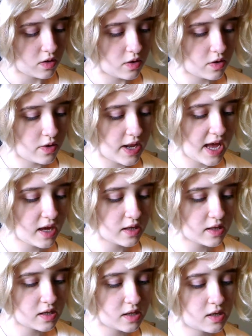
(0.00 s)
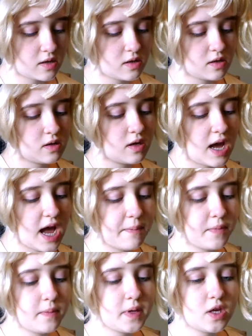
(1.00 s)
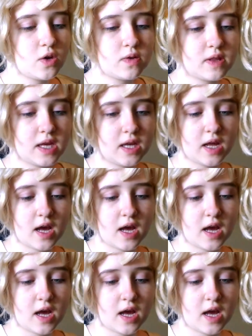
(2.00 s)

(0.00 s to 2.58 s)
So next, I'm going to be using